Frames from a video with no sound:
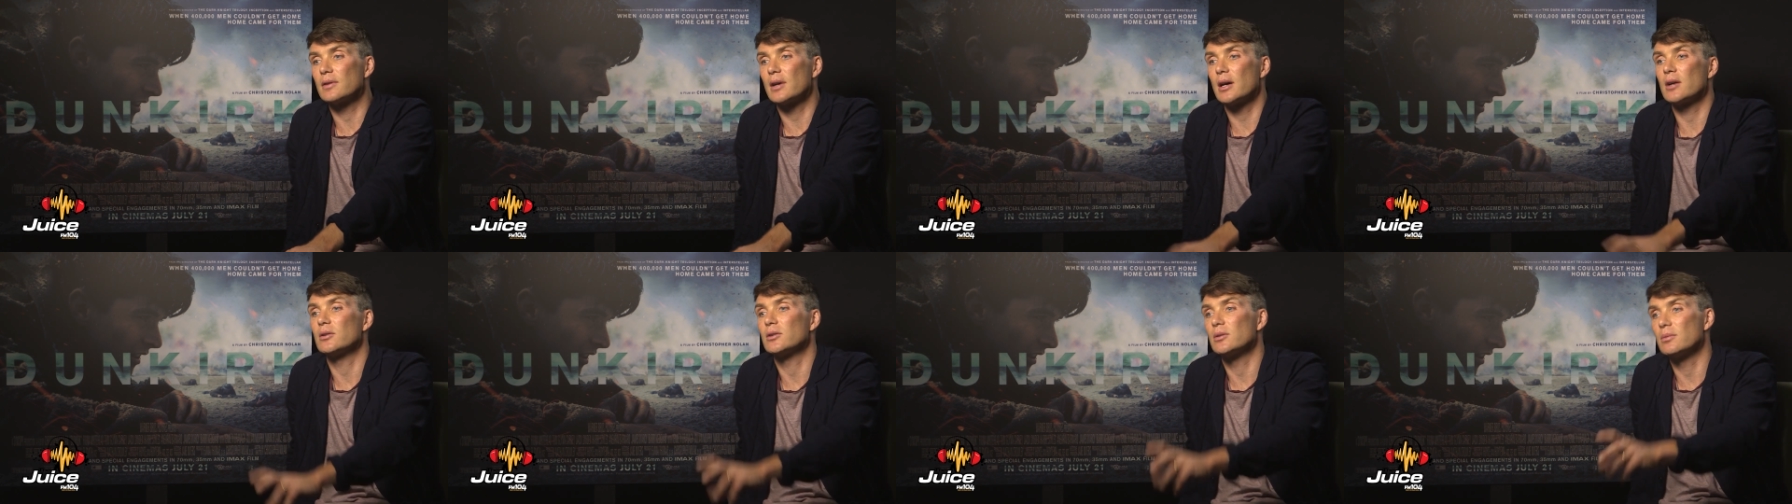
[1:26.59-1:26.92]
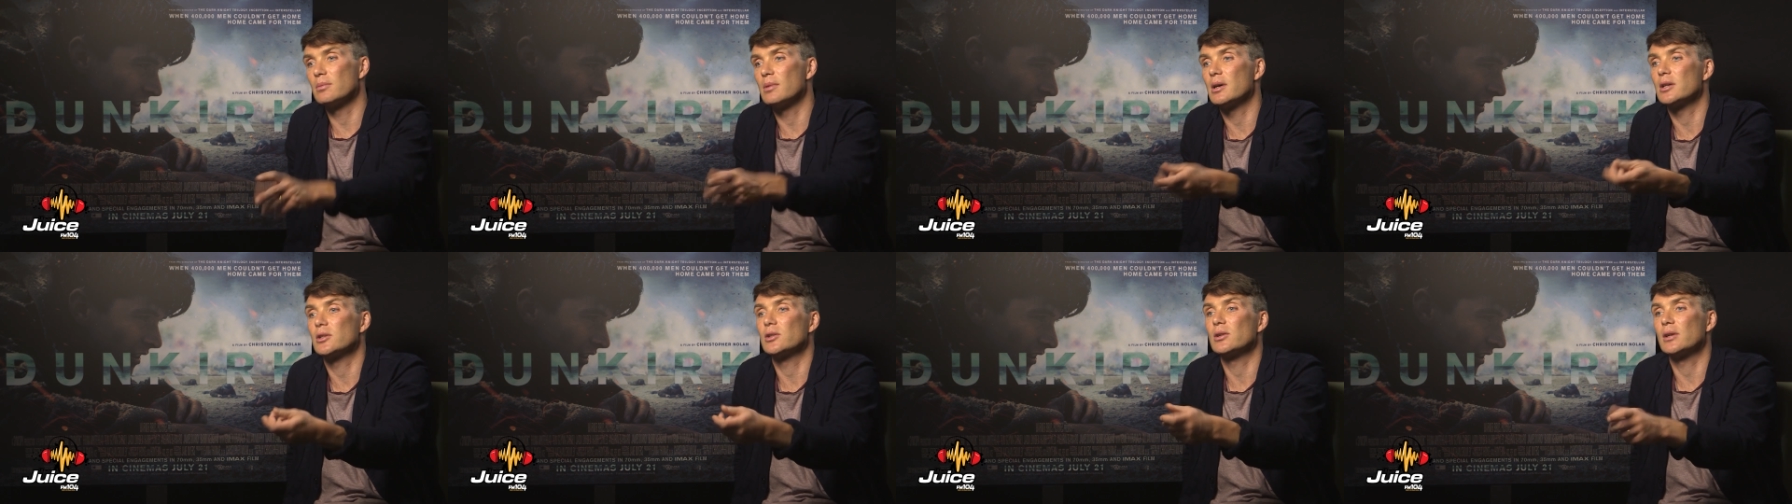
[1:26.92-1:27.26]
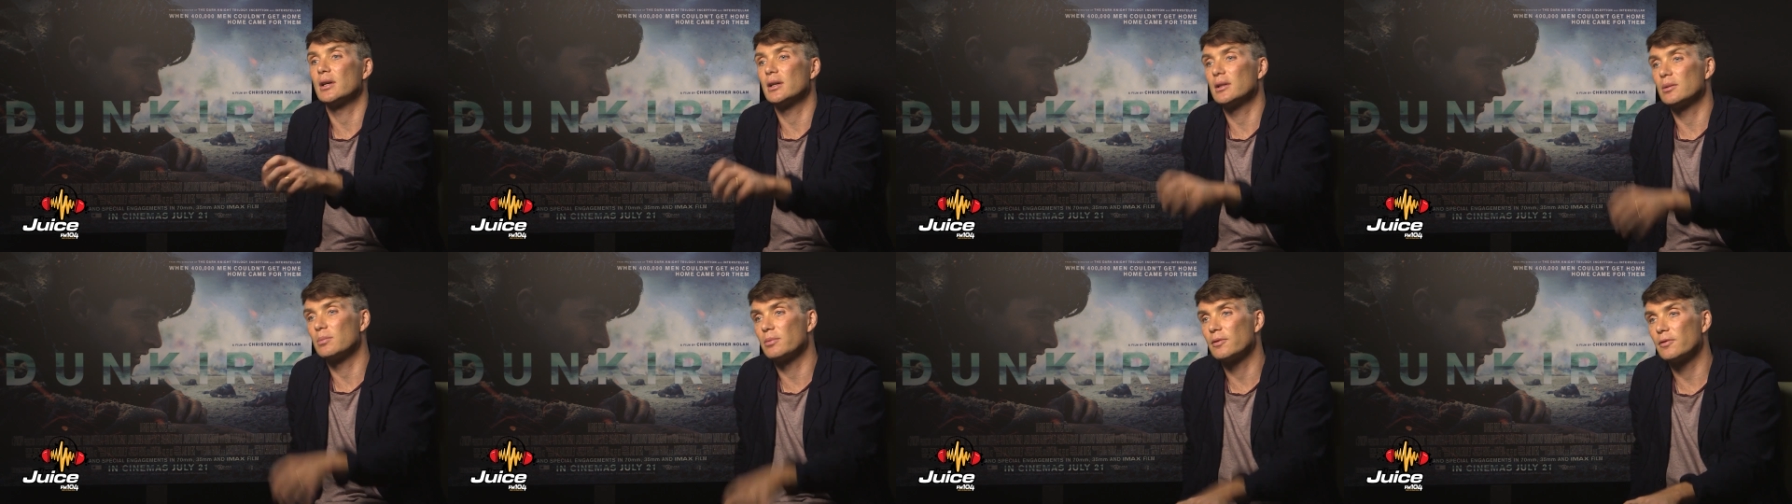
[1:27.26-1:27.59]
how to
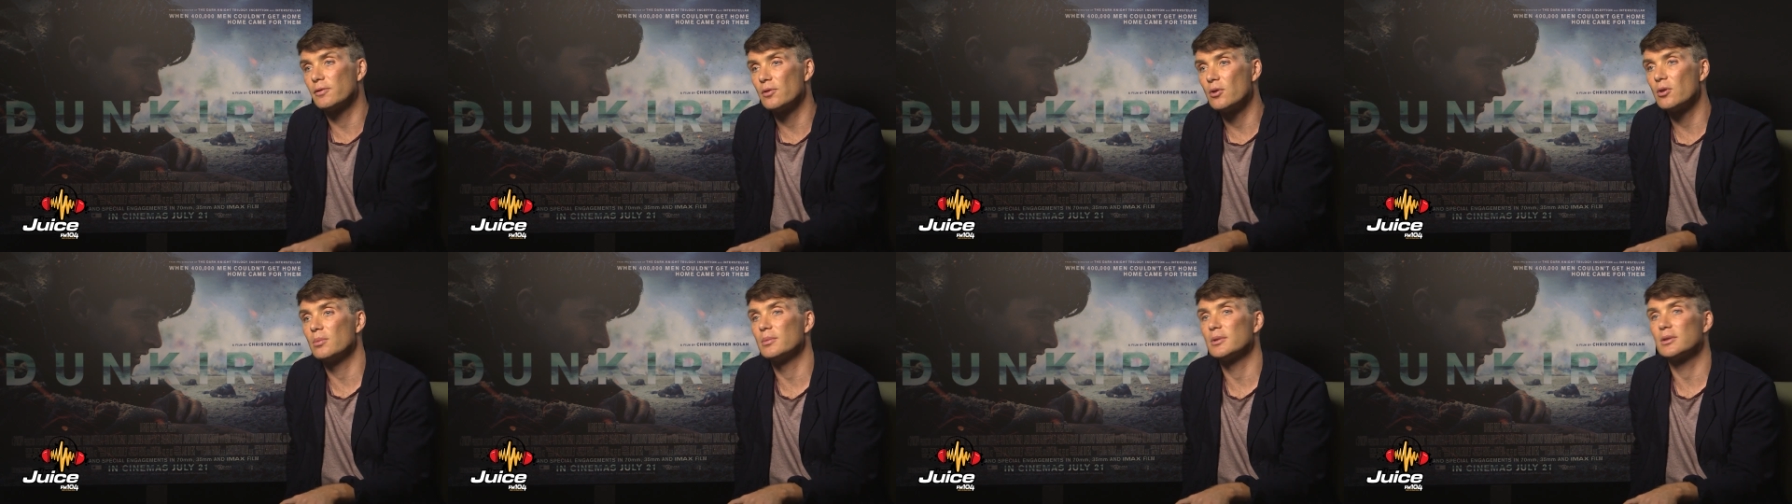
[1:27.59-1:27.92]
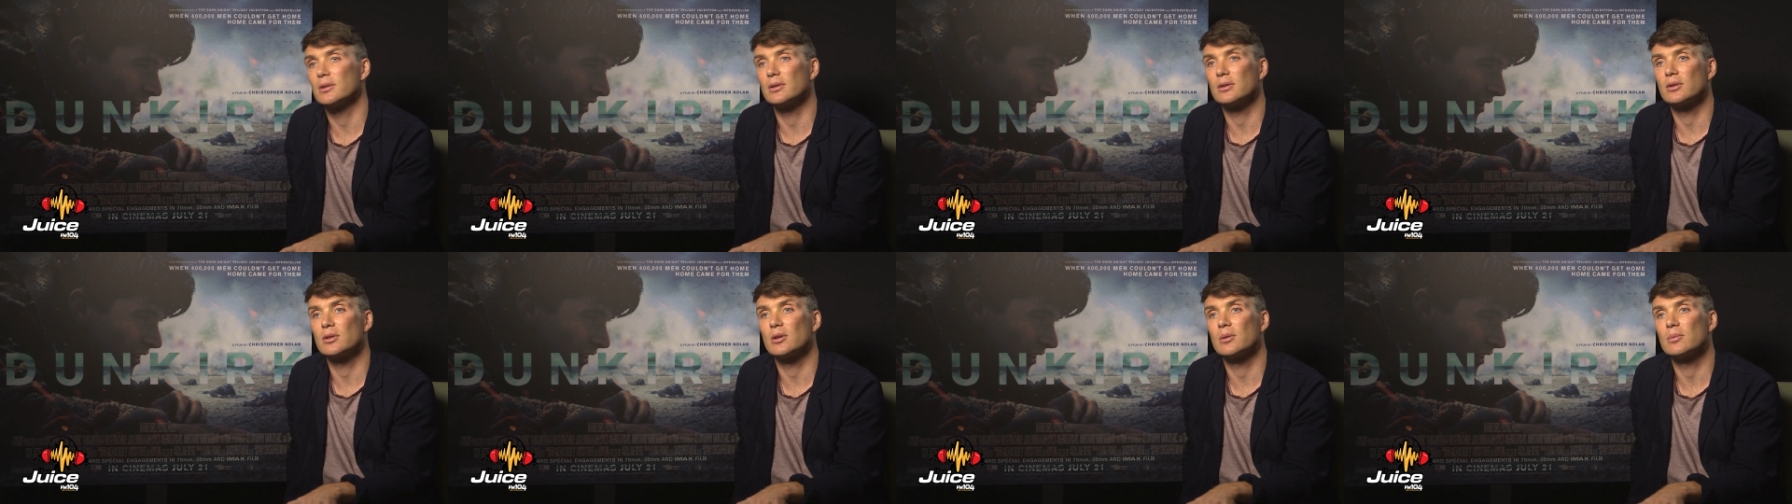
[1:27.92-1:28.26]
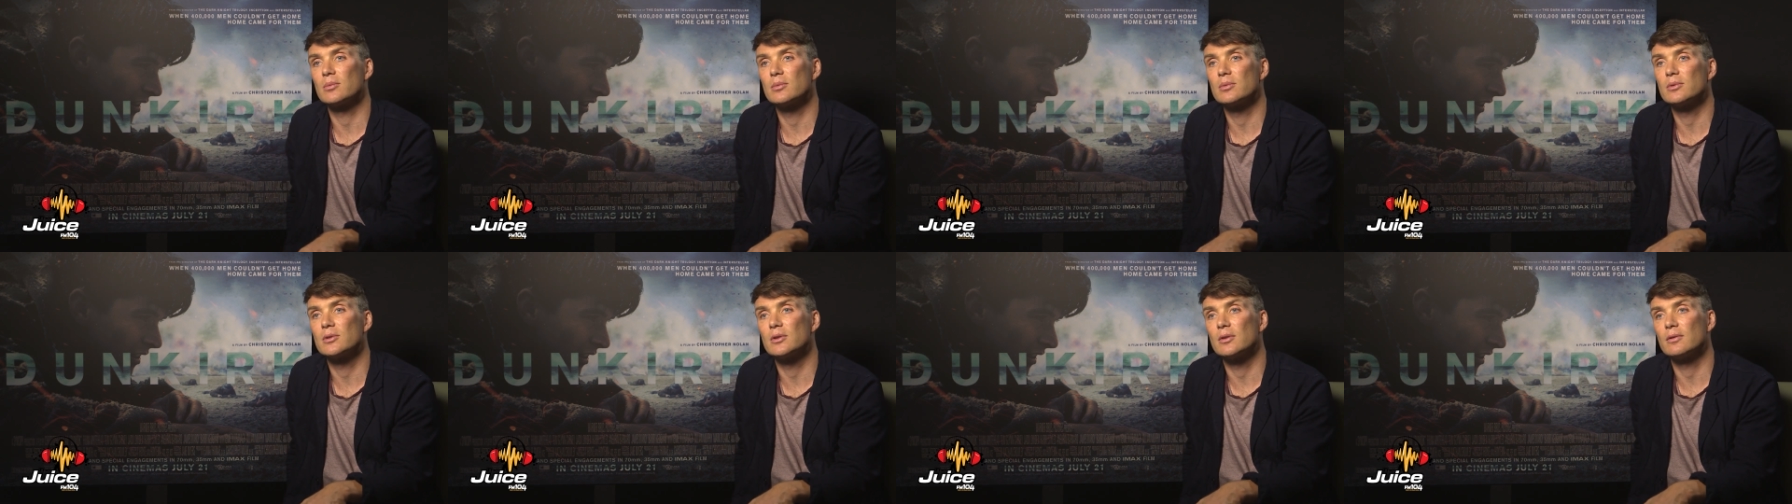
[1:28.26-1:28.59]
modulate the performance in
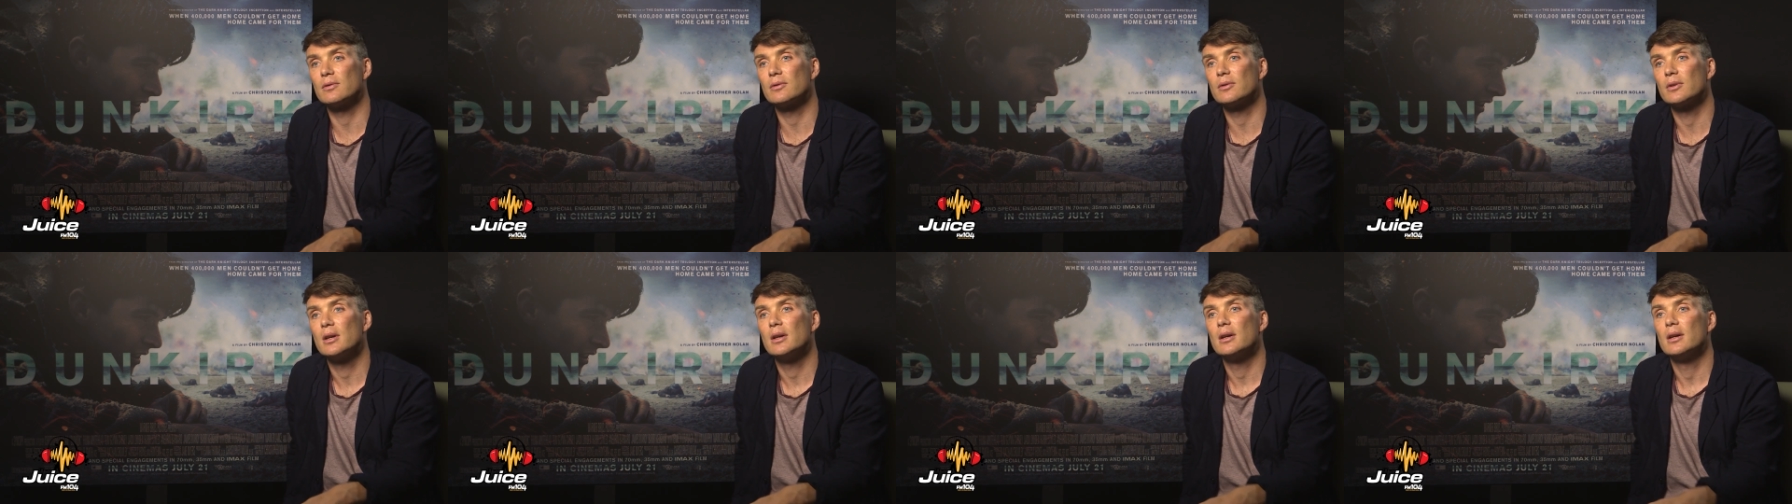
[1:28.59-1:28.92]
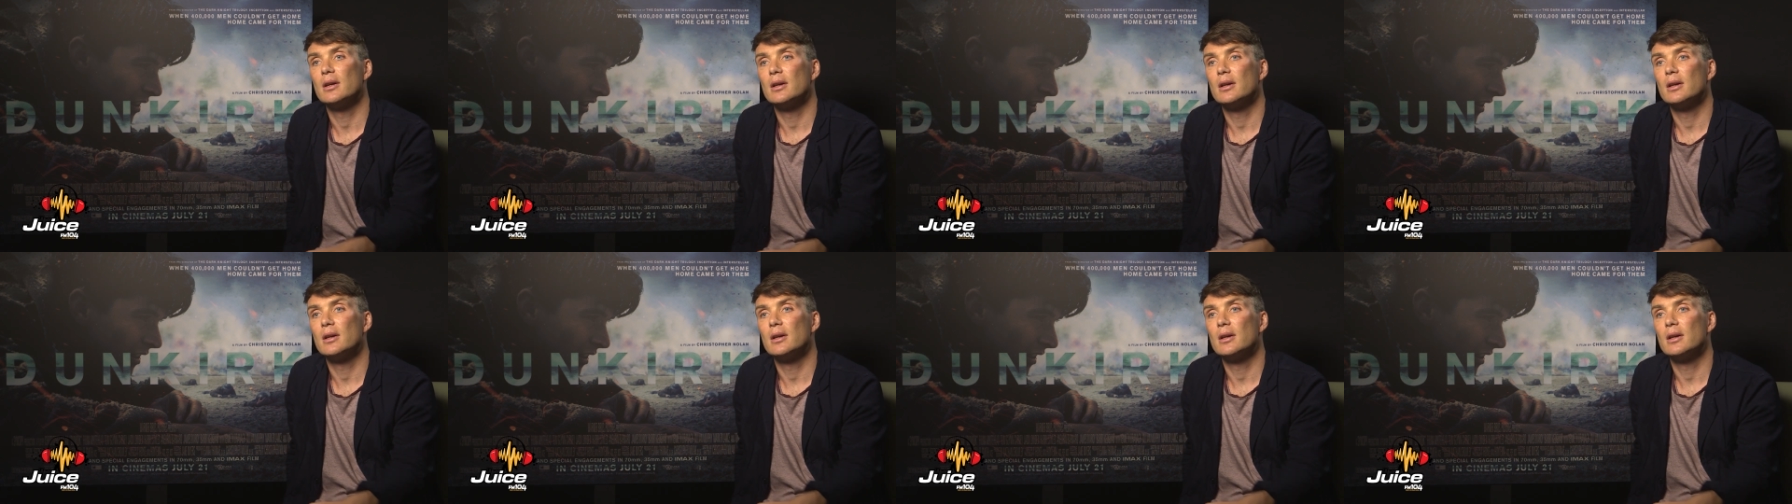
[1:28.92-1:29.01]
terms of